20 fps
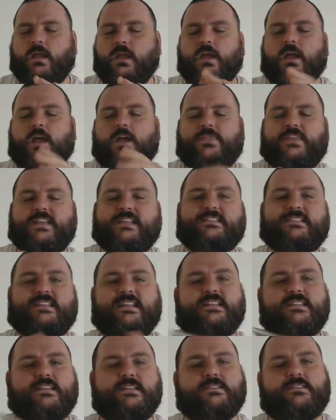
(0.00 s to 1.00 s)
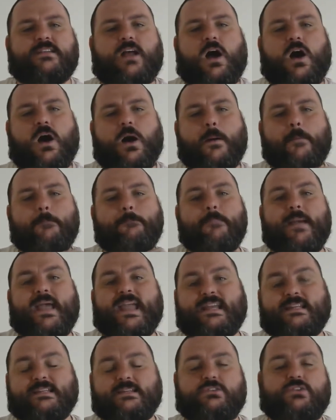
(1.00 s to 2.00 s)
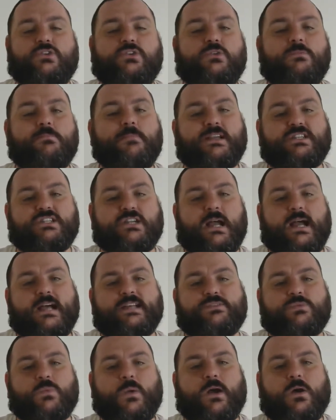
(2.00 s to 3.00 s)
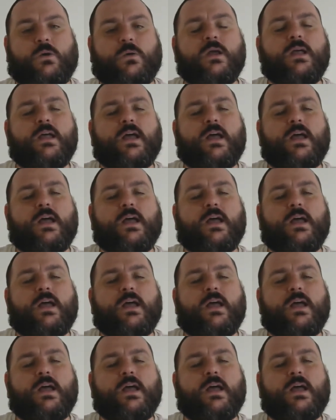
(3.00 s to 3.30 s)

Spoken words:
These cylinders are made to measure as well,